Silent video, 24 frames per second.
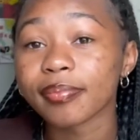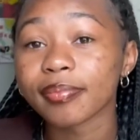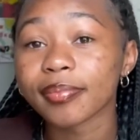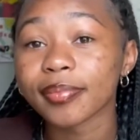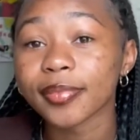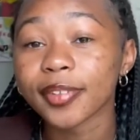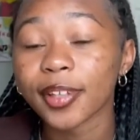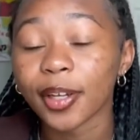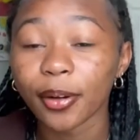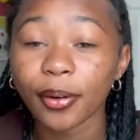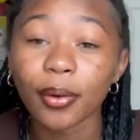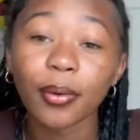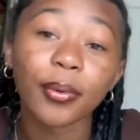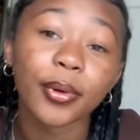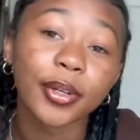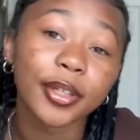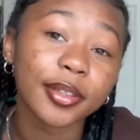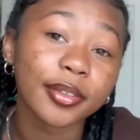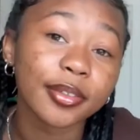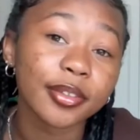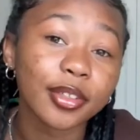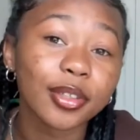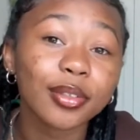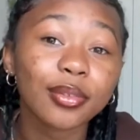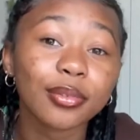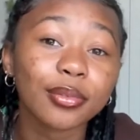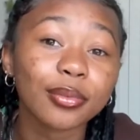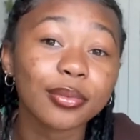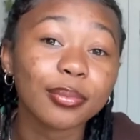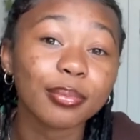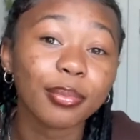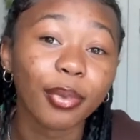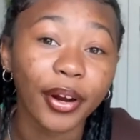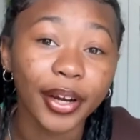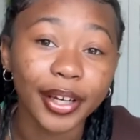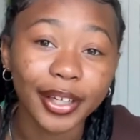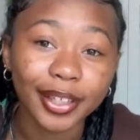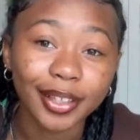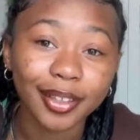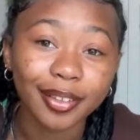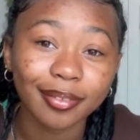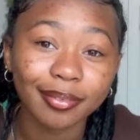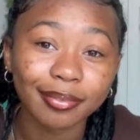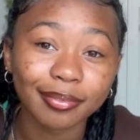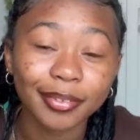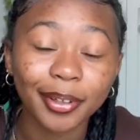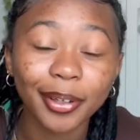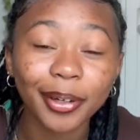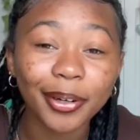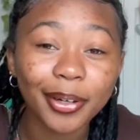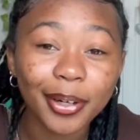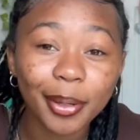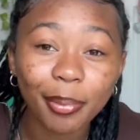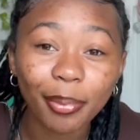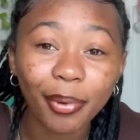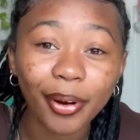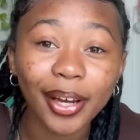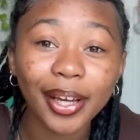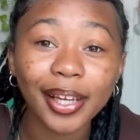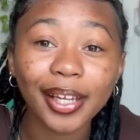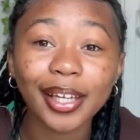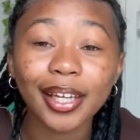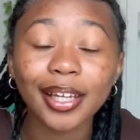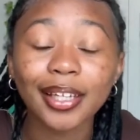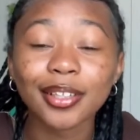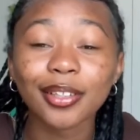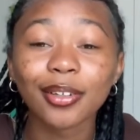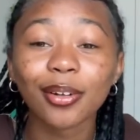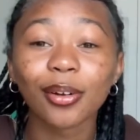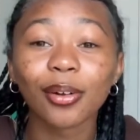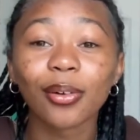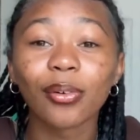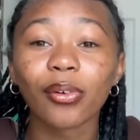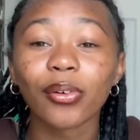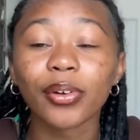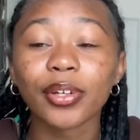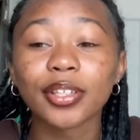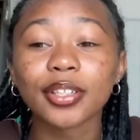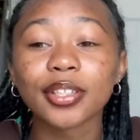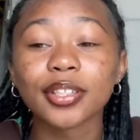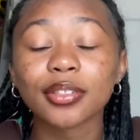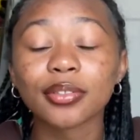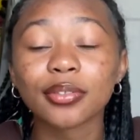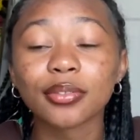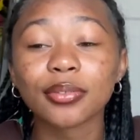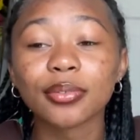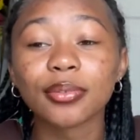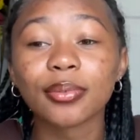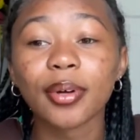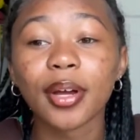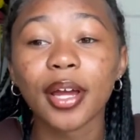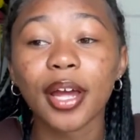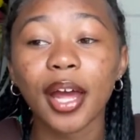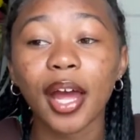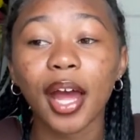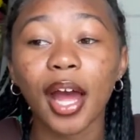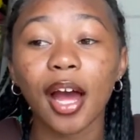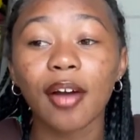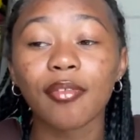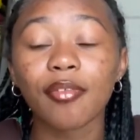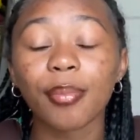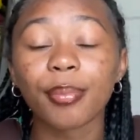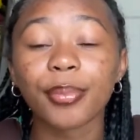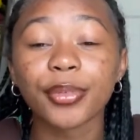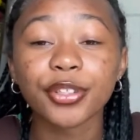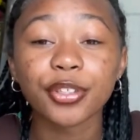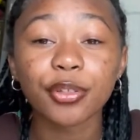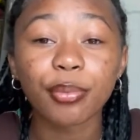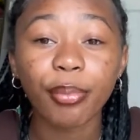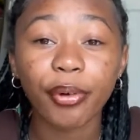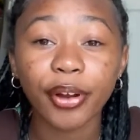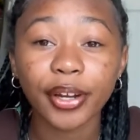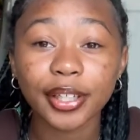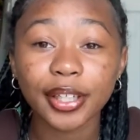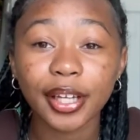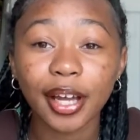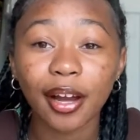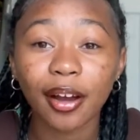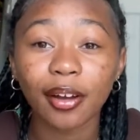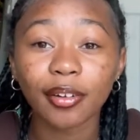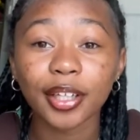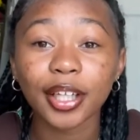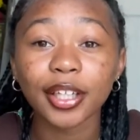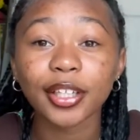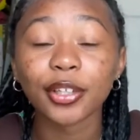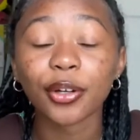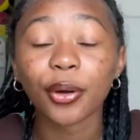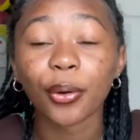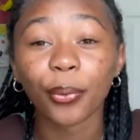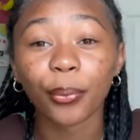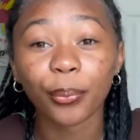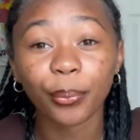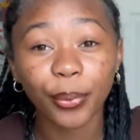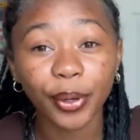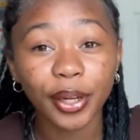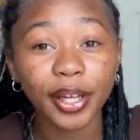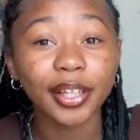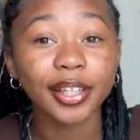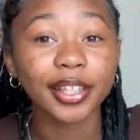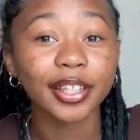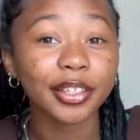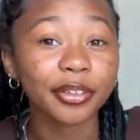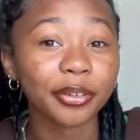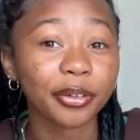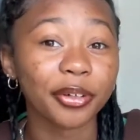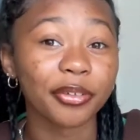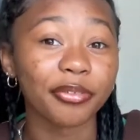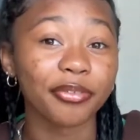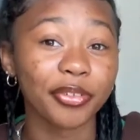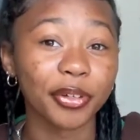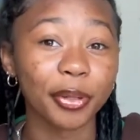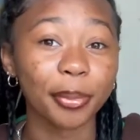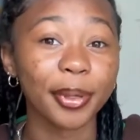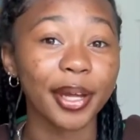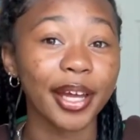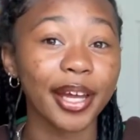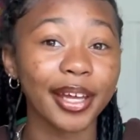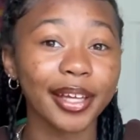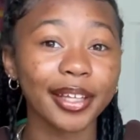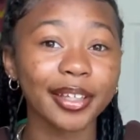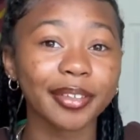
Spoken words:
you're going to break. You're going to break and you're going to have a mental breakdown and you're really going to feel bad.